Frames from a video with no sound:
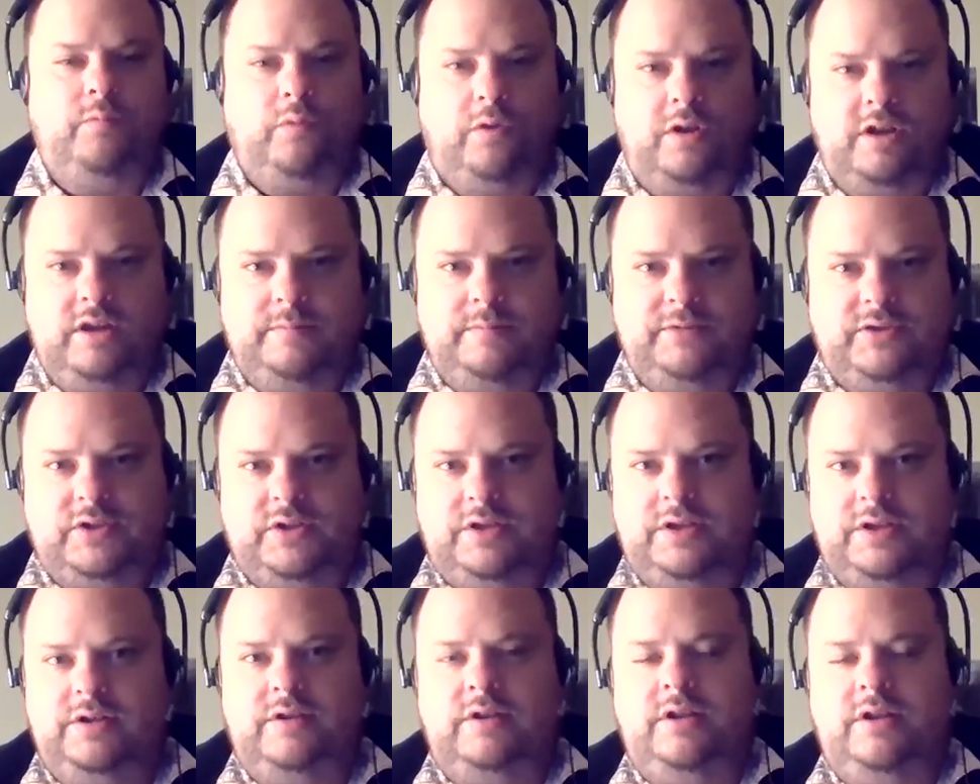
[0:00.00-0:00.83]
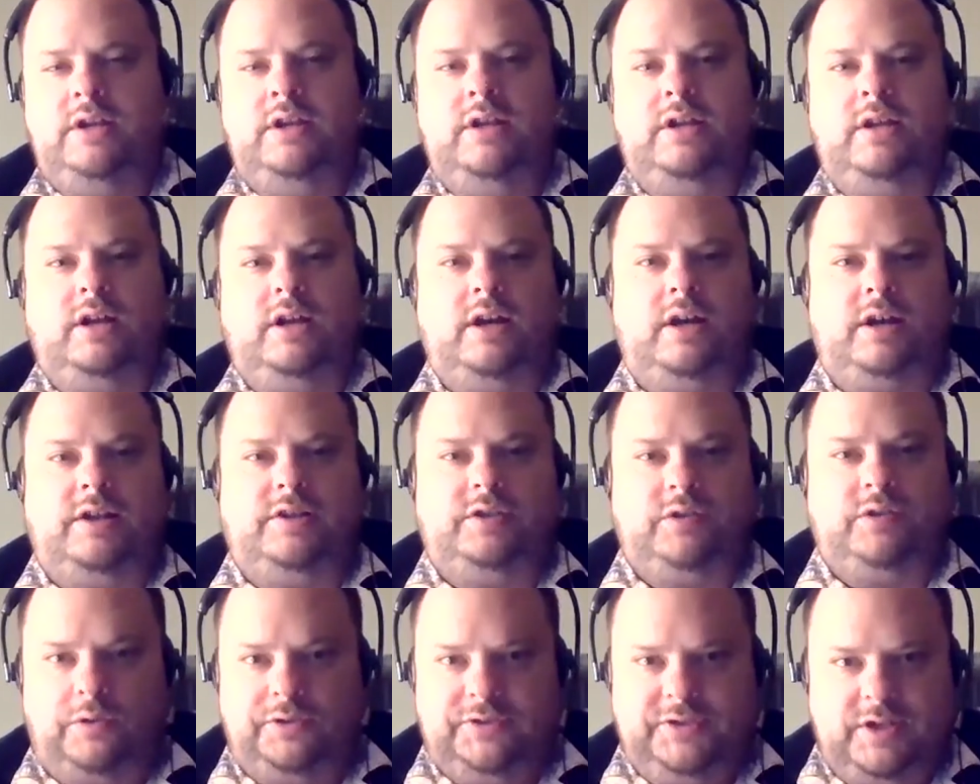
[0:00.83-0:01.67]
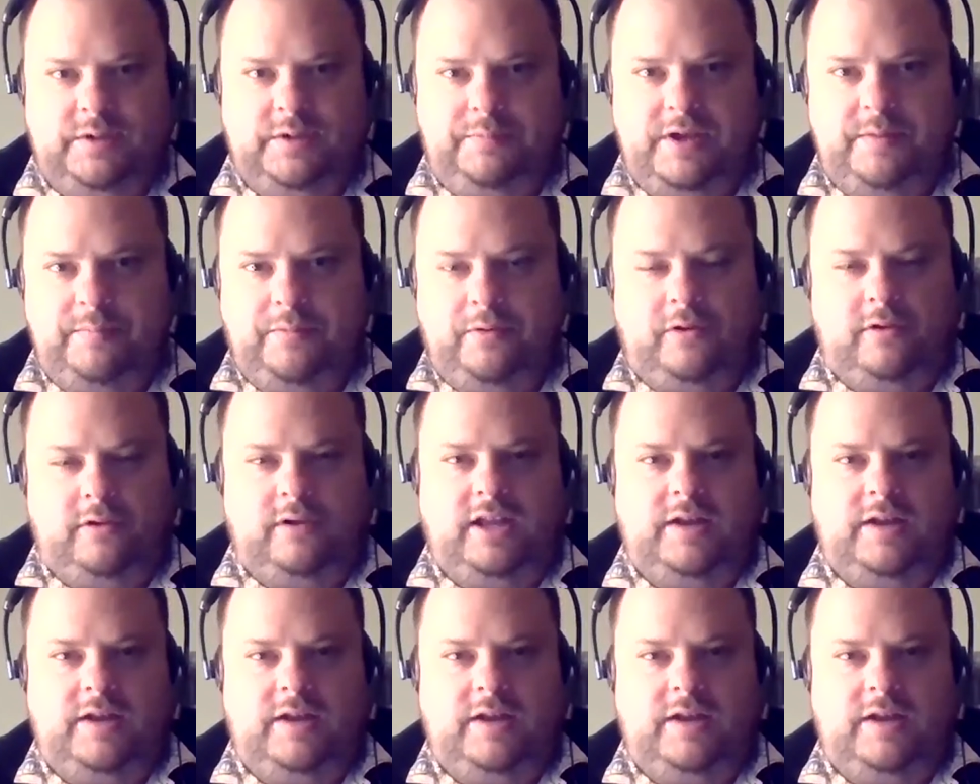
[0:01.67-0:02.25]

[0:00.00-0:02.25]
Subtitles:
Williamson, Tulsi people.